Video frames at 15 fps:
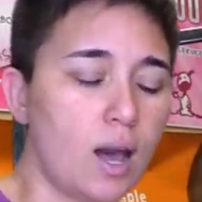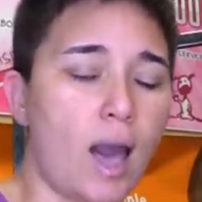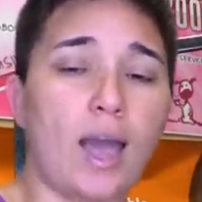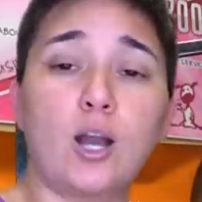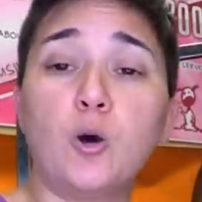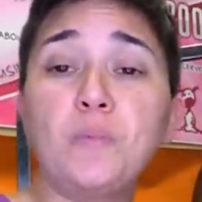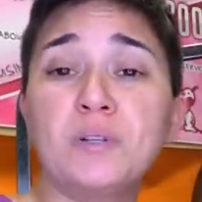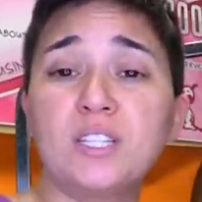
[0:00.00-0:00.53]

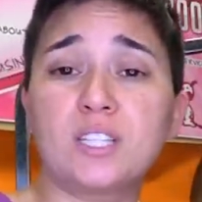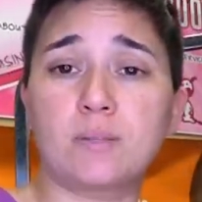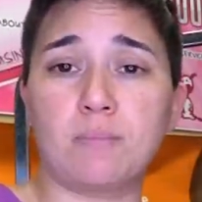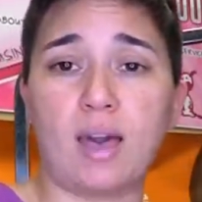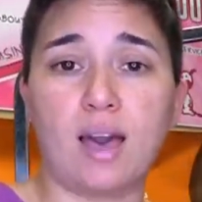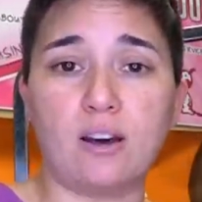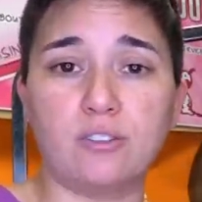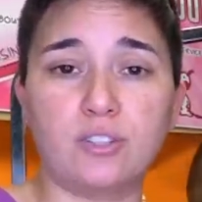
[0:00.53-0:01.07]
I opened his
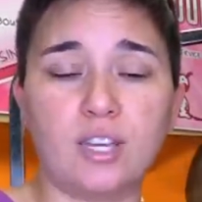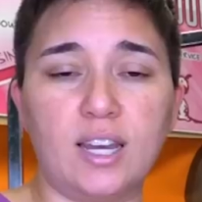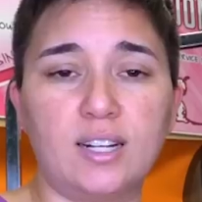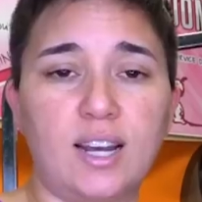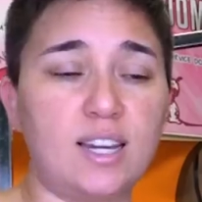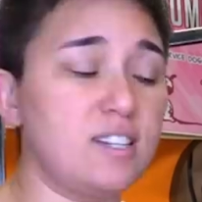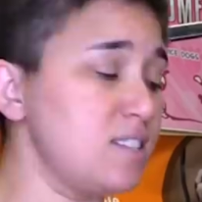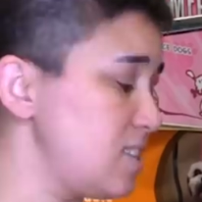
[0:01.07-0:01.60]
mouth,
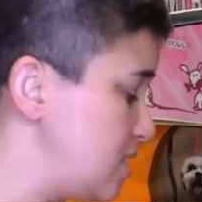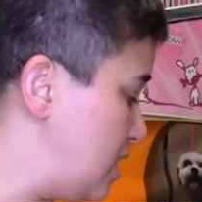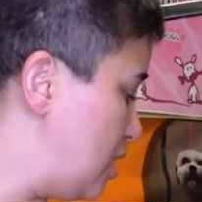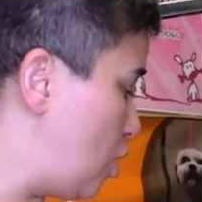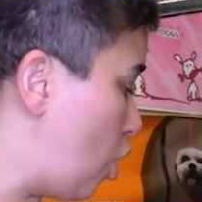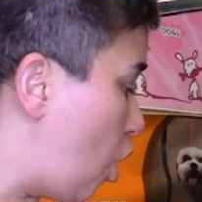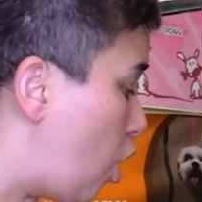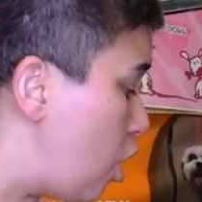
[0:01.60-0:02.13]
and I could
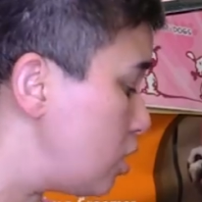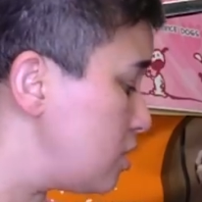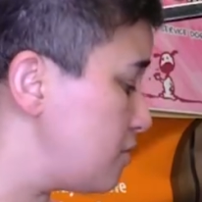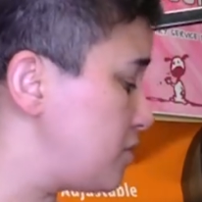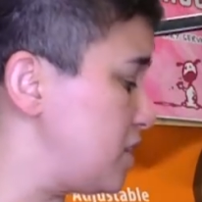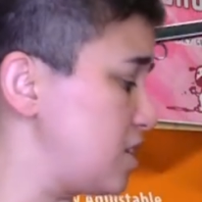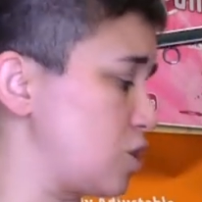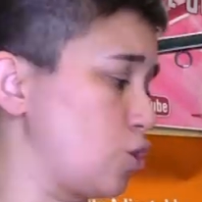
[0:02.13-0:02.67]
see all
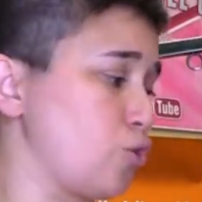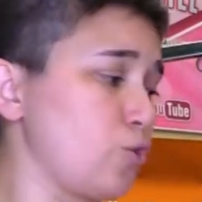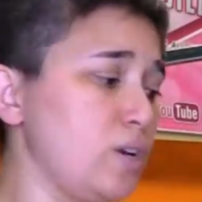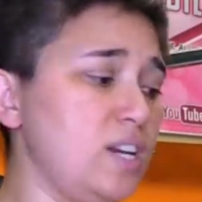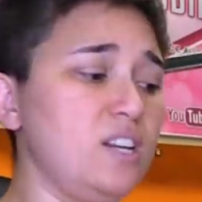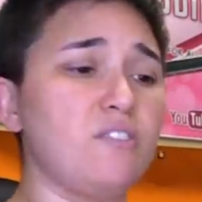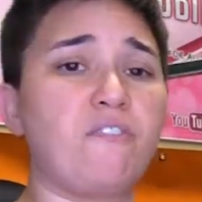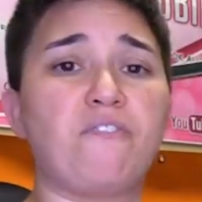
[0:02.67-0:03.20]
of this
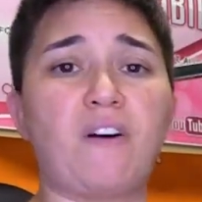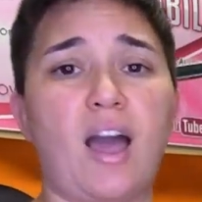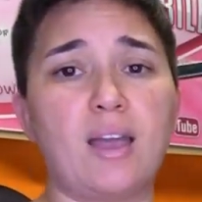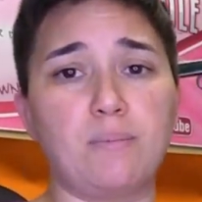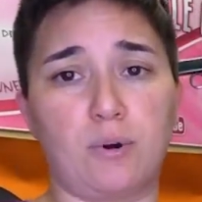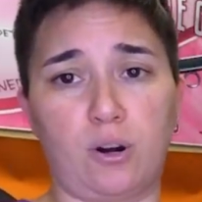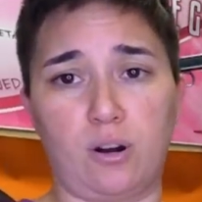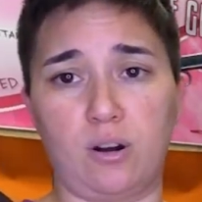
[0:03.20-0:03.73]
green
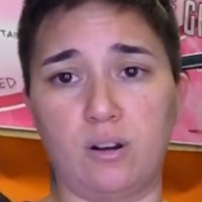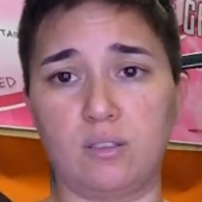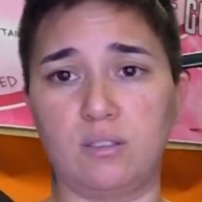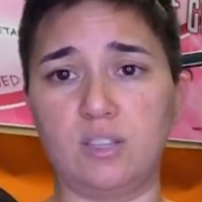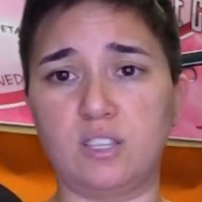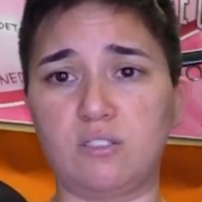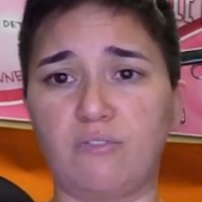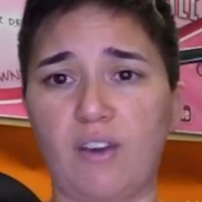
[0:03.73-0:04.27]
fiber,
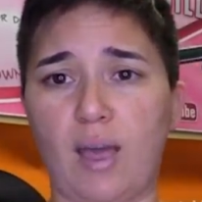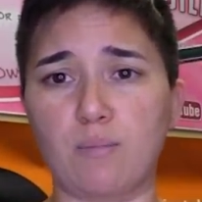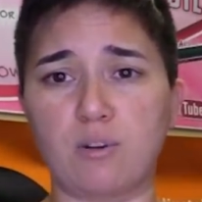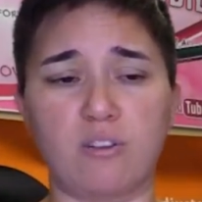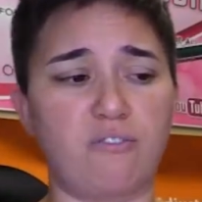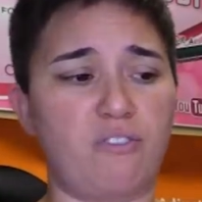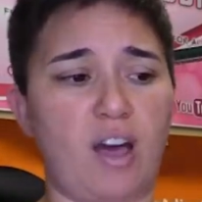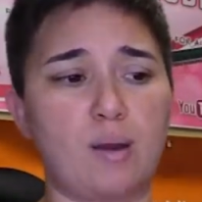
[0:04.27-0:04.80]
this
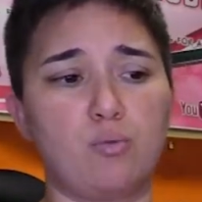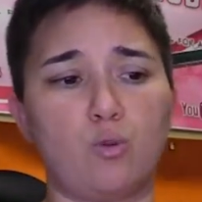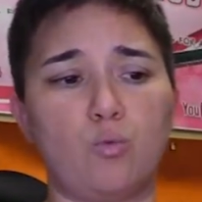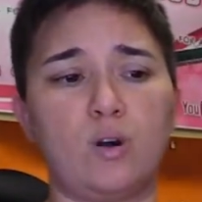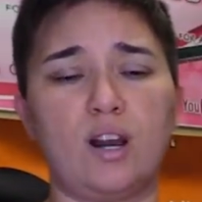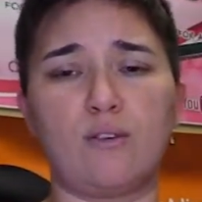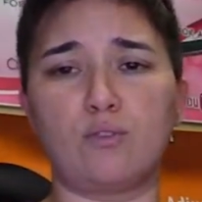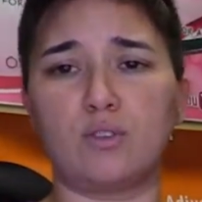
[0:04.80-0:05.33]
fabric fiber,
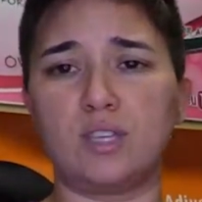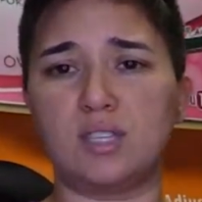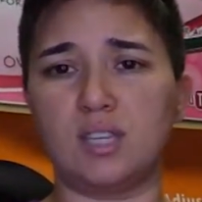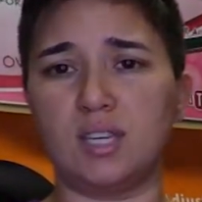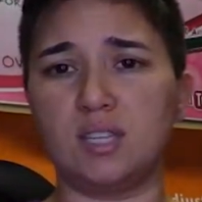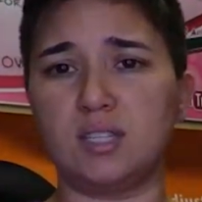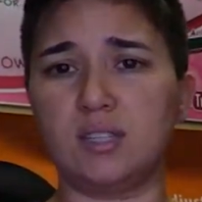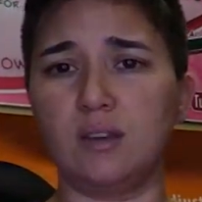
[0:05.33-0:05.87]
whatever this
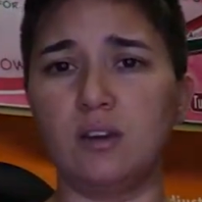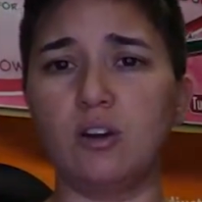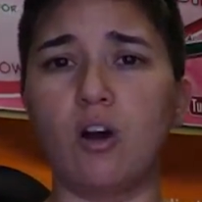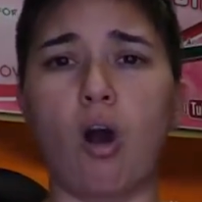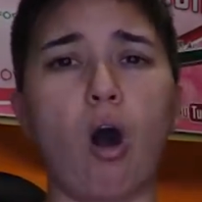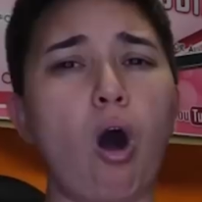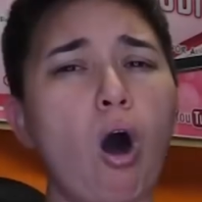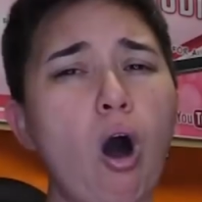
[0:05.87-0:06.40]
is,
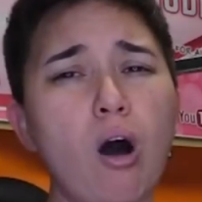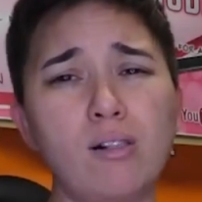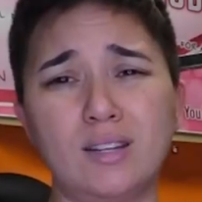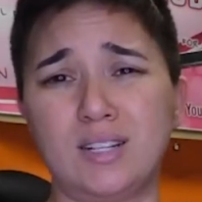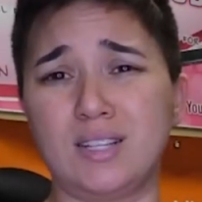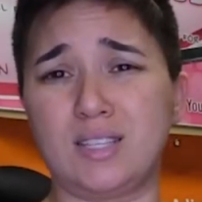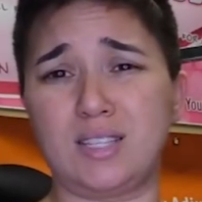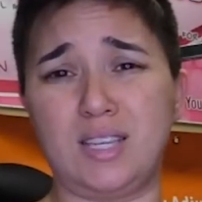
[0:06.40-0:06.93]
all
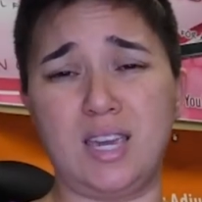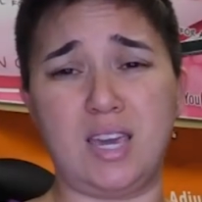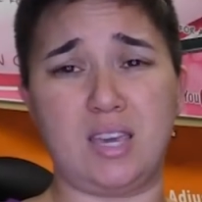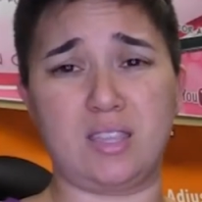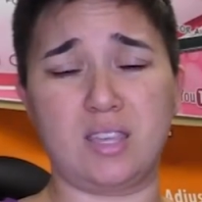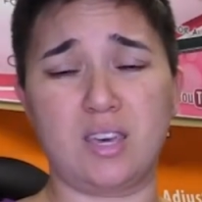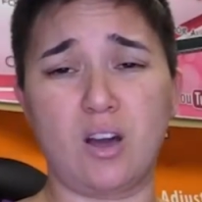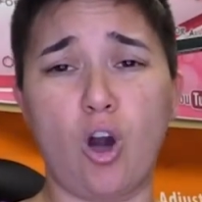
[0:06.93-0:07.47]
in his
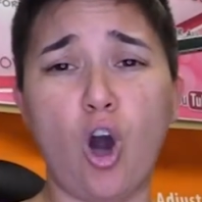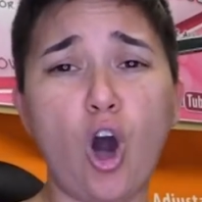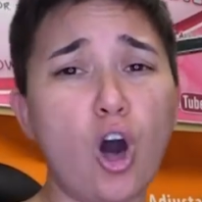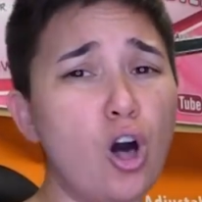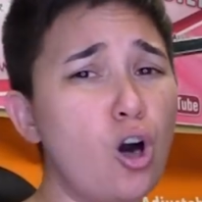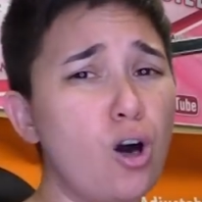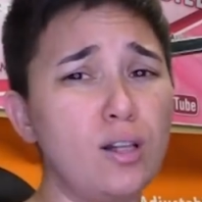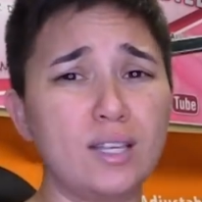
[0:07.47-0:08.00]
teeth,
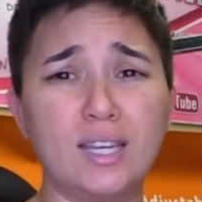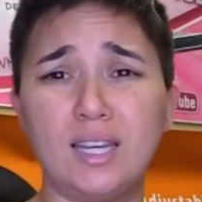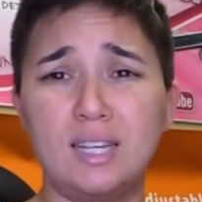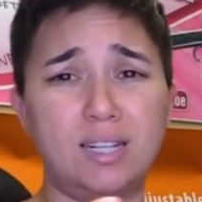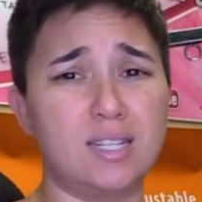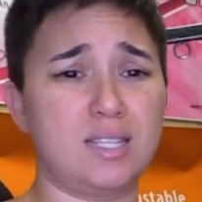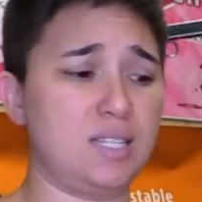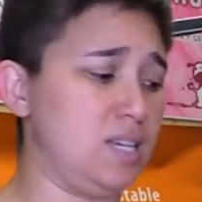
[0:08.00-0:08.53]
all
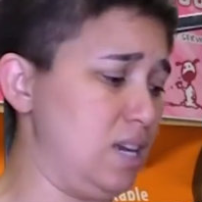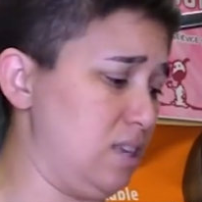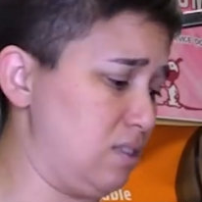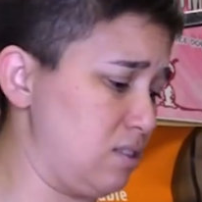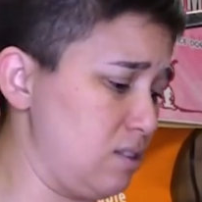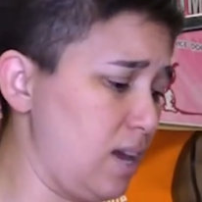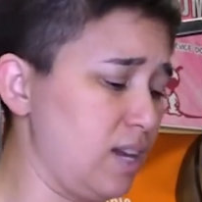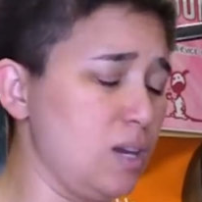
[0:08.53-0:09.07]
in his
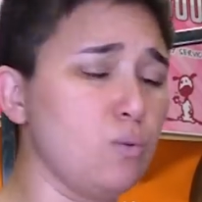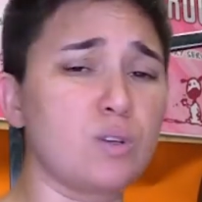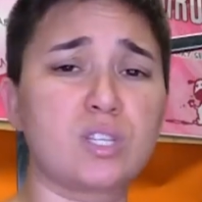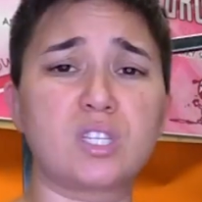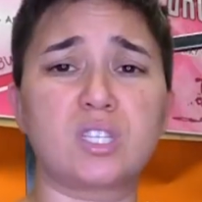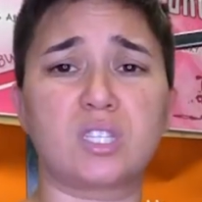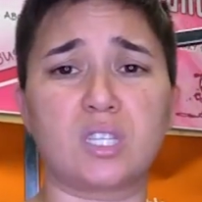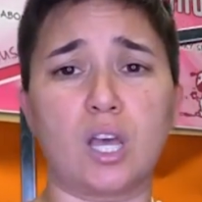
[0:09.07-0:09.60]
teeth. Like, it
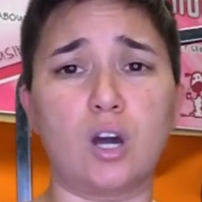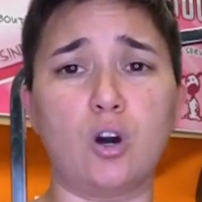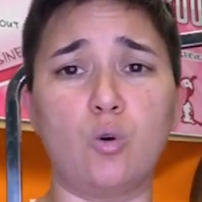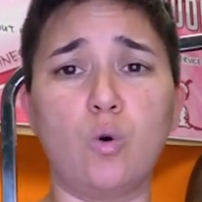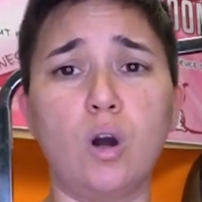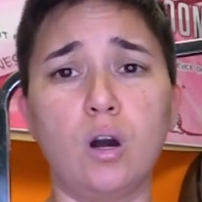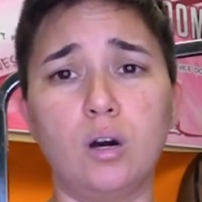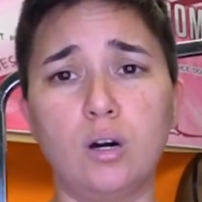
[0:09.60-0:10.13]
was
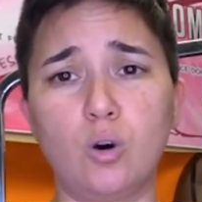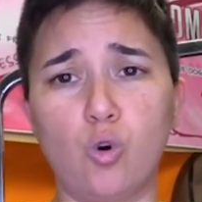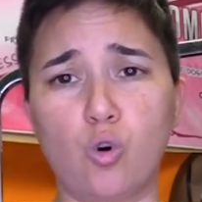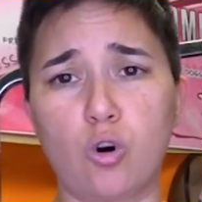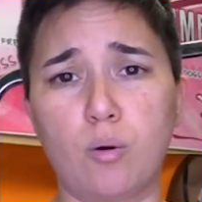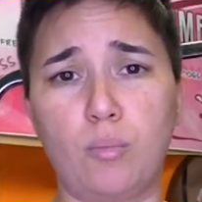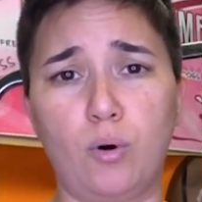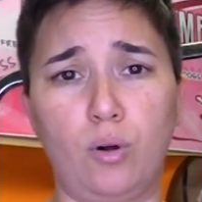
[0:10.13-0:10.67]
so
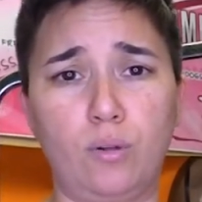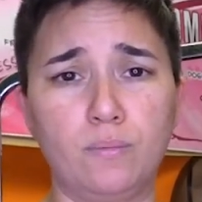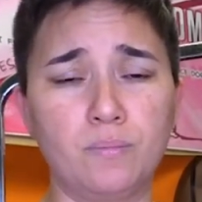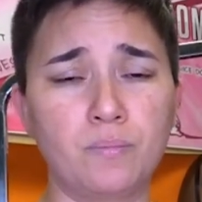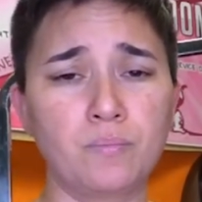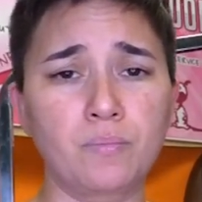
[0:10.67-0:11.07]
horrible.